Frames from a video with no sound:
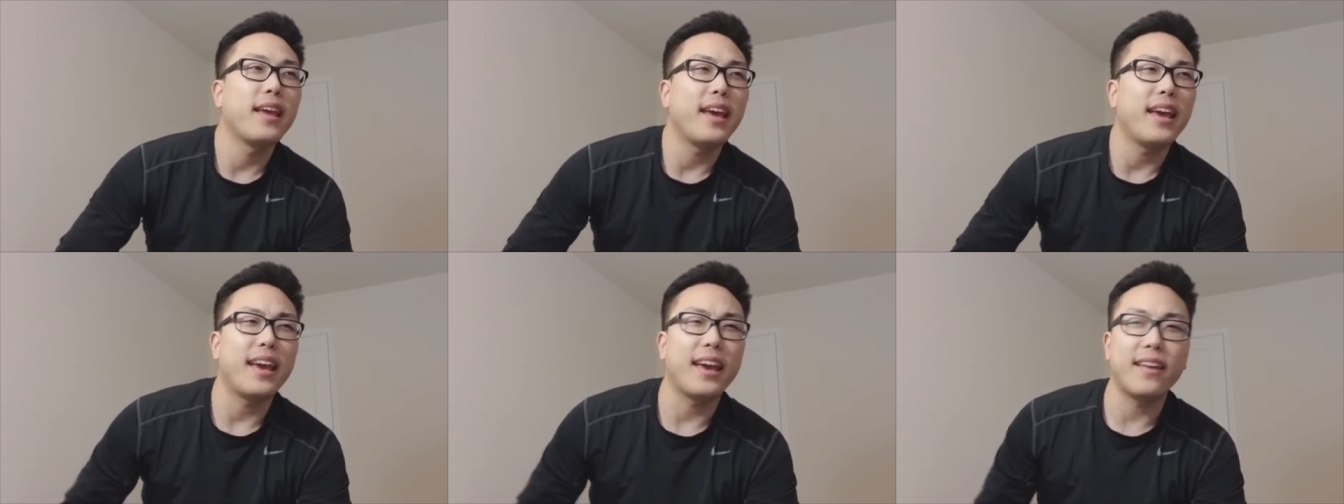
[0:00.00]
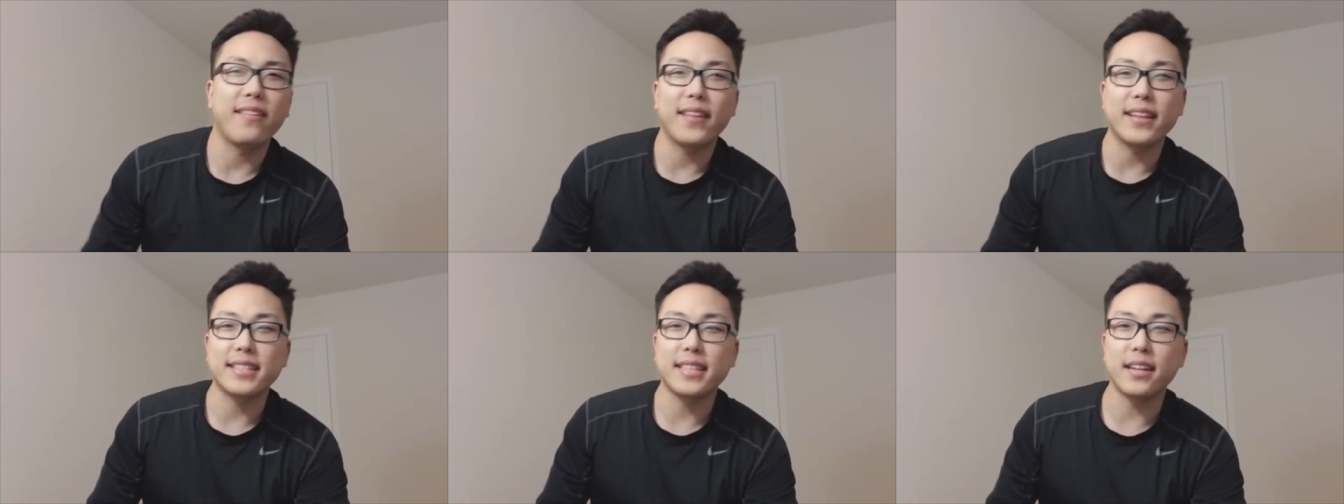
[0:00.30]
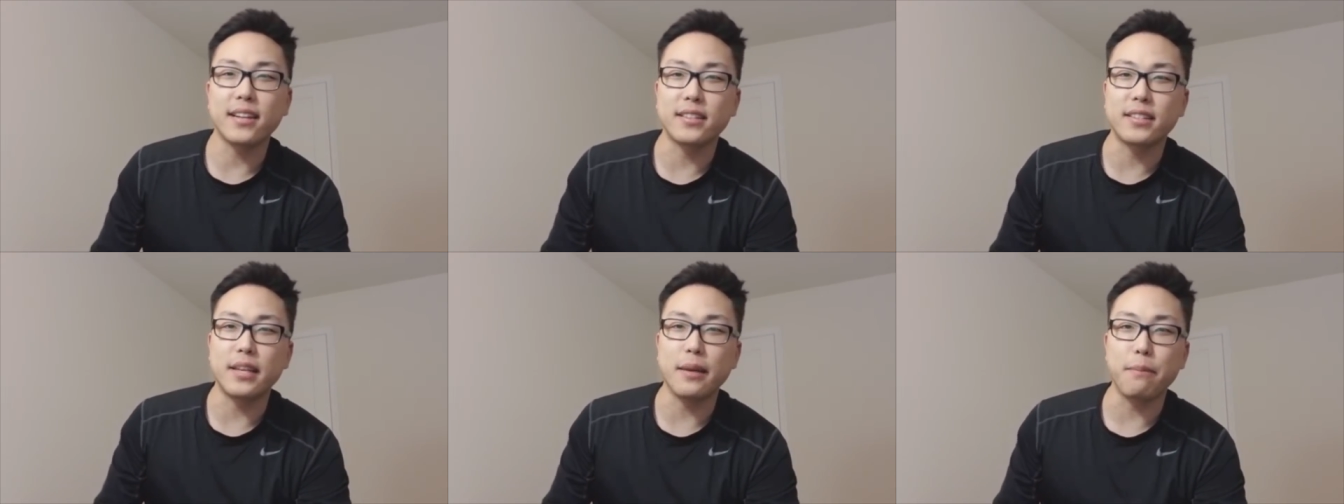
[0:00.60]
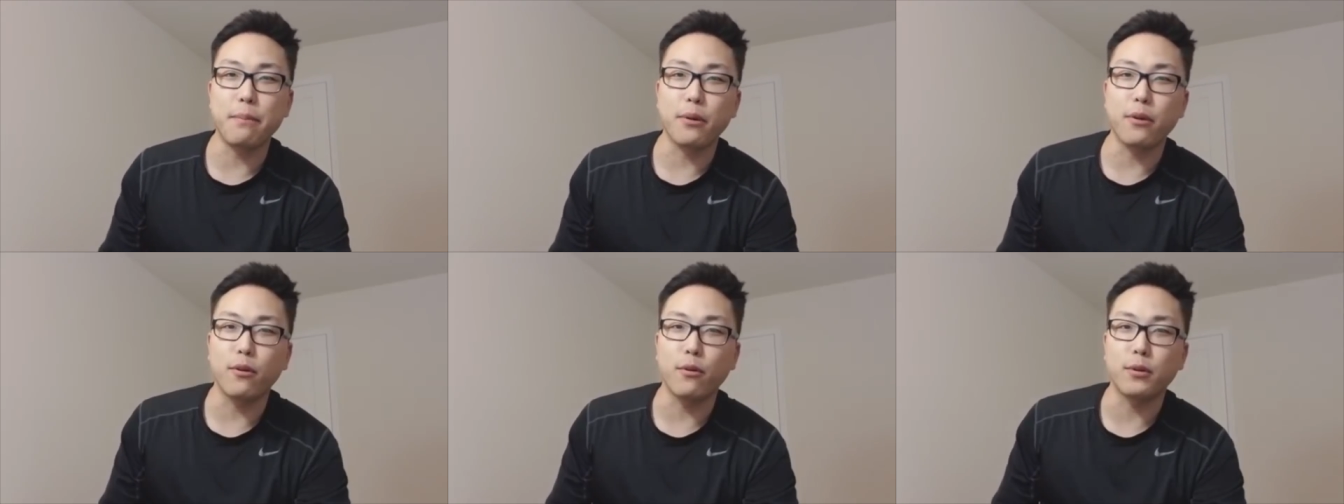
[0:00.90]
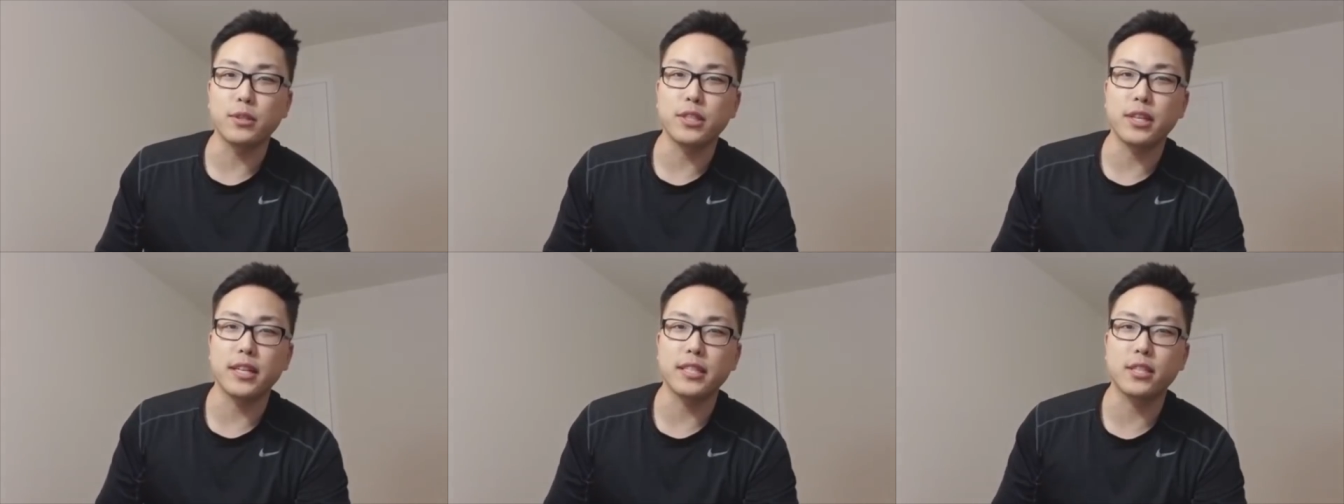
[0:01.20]
And that's kind of typical
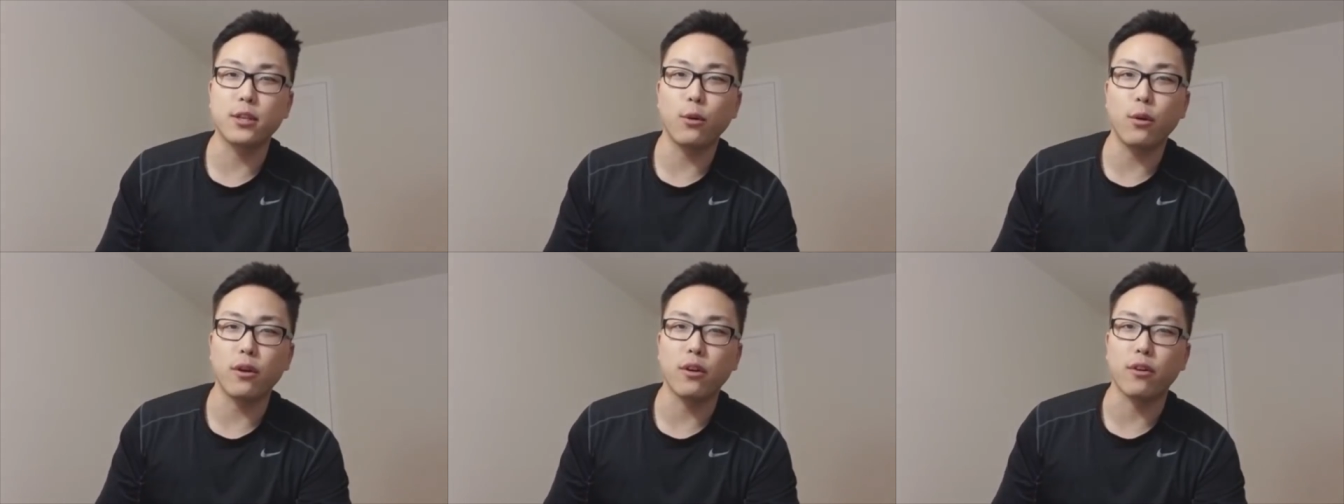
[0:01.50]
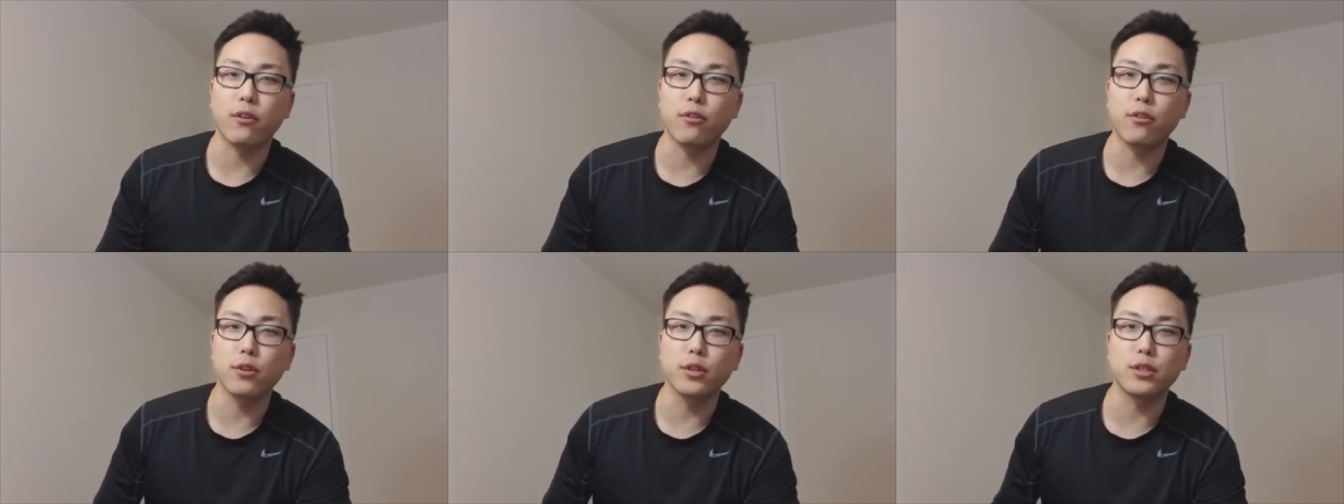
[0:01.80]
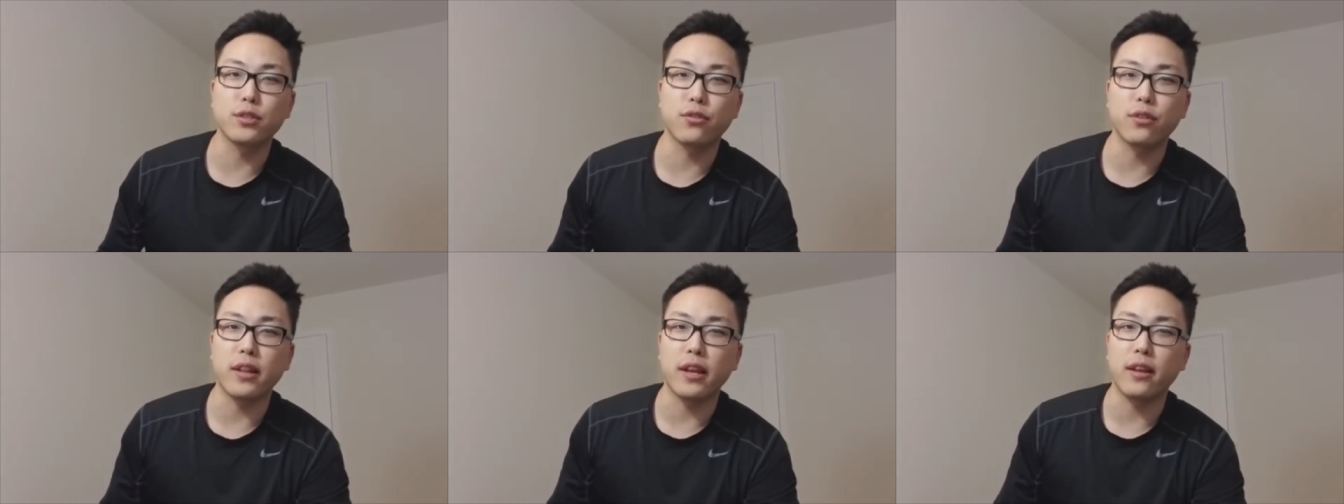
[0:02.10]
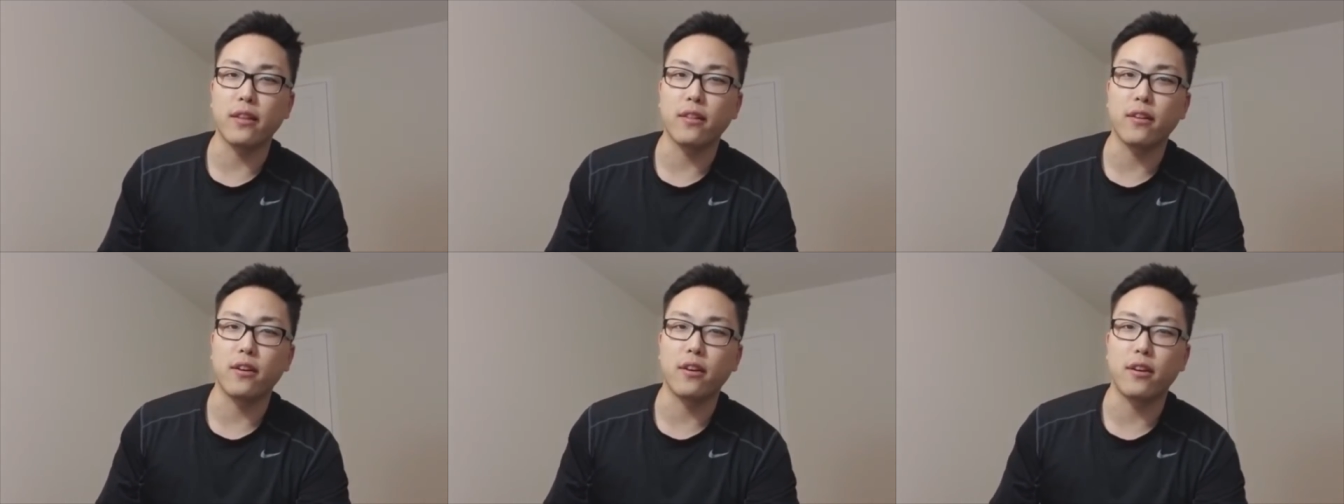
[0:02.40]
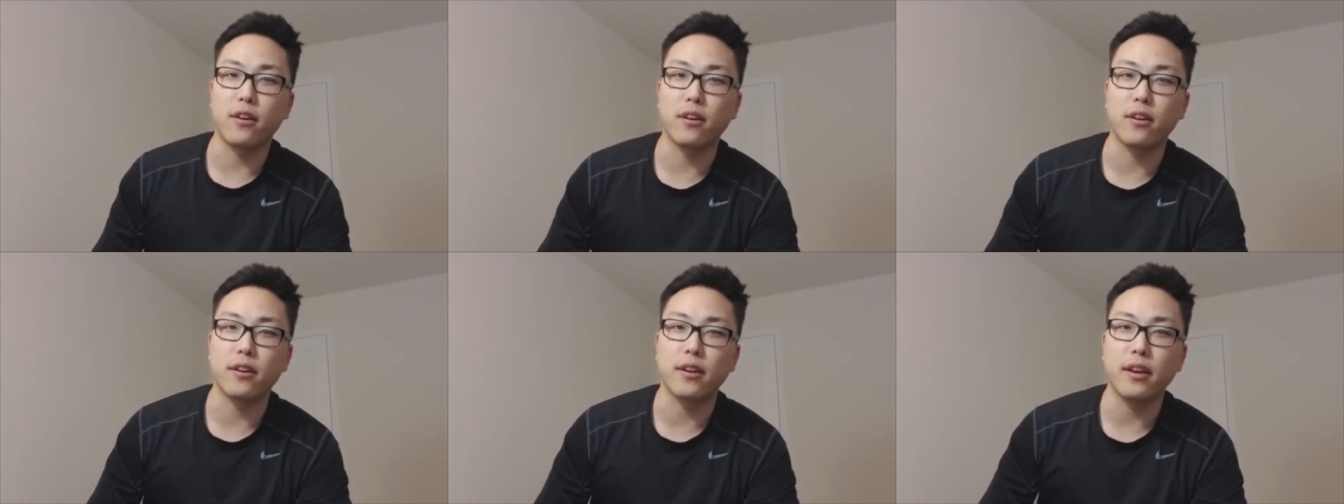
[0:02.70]
when you guys go on a cruise for that
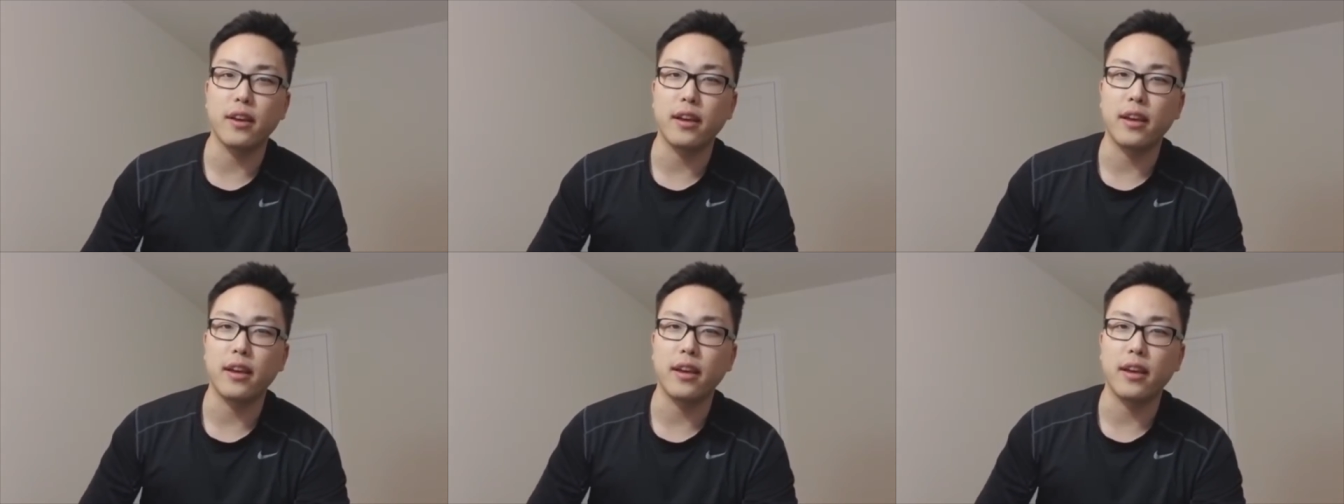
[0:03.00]
long.